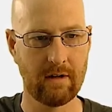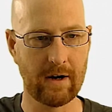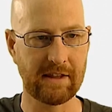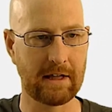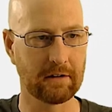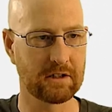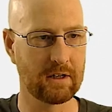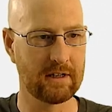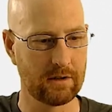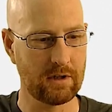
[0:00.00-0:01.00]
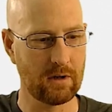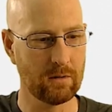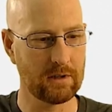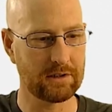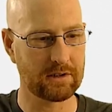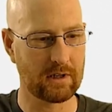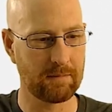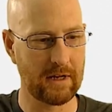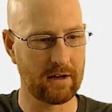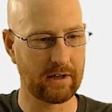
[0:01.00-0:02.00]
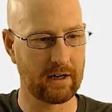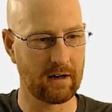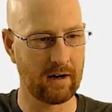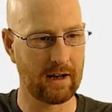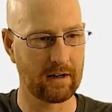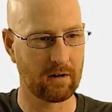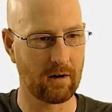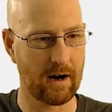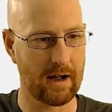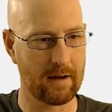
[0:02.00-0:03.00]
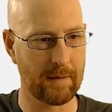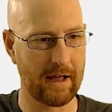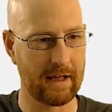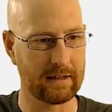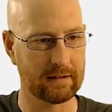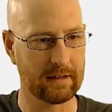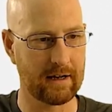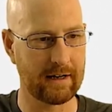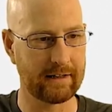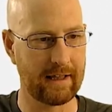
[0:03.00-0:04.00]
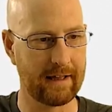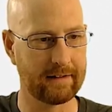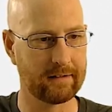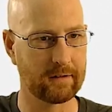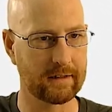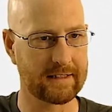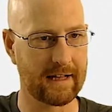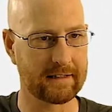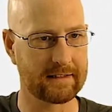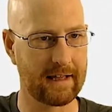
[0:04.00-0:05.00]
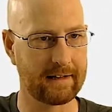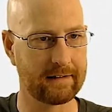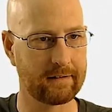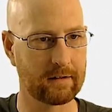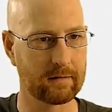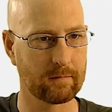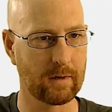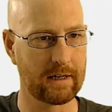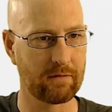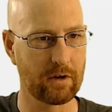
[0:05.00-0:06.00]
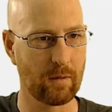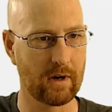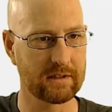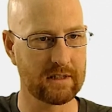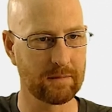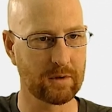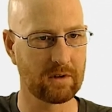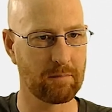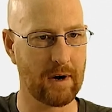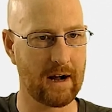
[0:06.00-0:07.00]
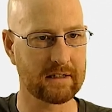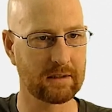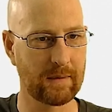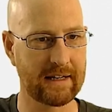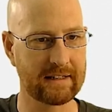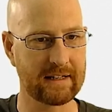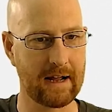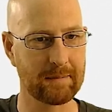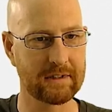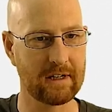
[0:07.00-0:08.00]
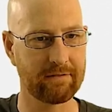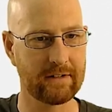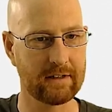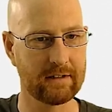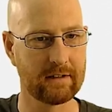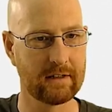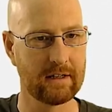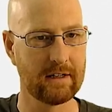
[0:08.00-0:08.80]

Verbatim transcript: Okay, that looks good. So let's come down here and grab a line edit or a text edit or whatever you want, some sort of box that we can type stuff in.